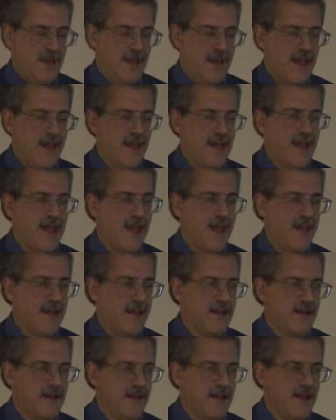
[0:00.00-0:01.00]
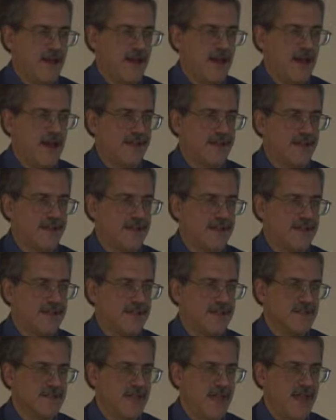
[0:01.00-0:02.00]
And again, I think this
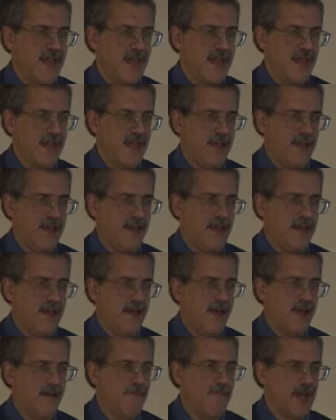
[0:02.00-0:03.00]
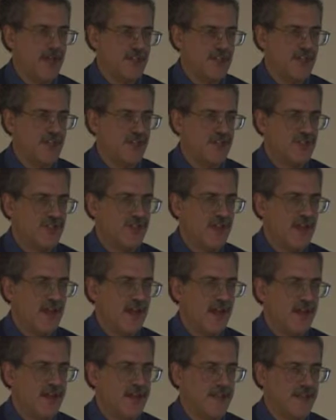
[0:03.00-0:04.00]
is a message that
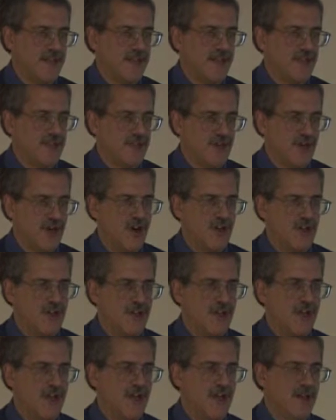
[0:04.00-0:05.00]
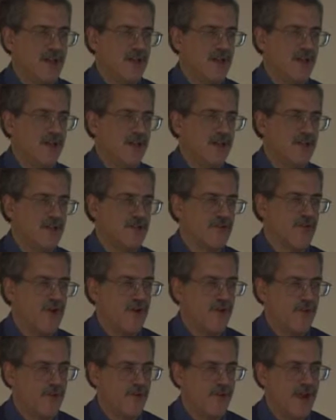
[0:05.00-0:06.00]
I think the church can
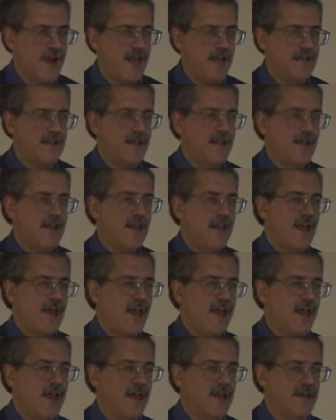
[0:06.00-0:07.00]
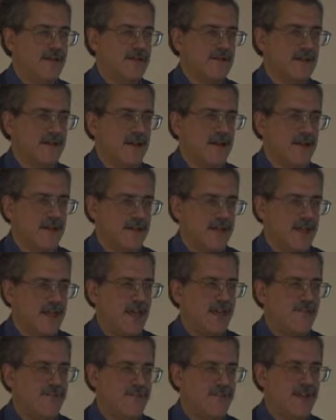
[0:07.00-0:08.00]
incorporate and
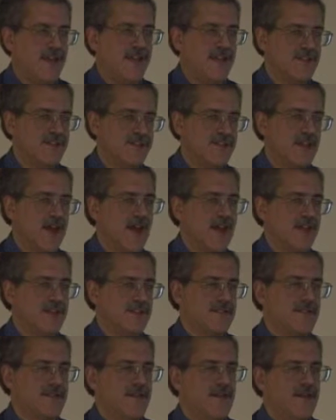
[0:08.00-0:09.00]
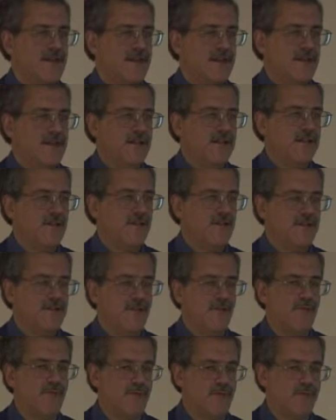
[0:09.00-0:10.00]
give insights.
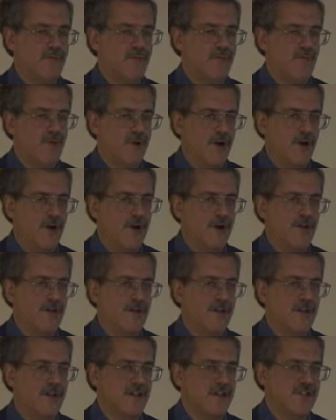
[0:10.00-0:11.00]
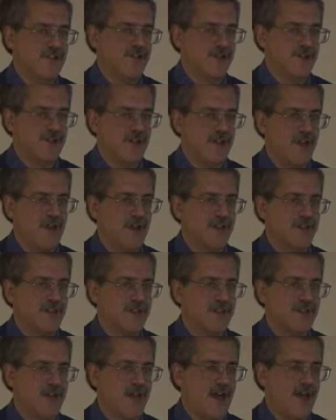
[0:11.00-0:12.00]
The world, and especially our
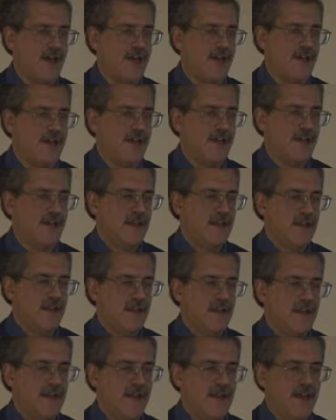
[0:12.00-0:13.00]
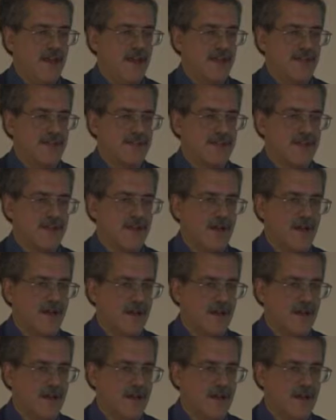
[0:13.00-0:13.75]
society, is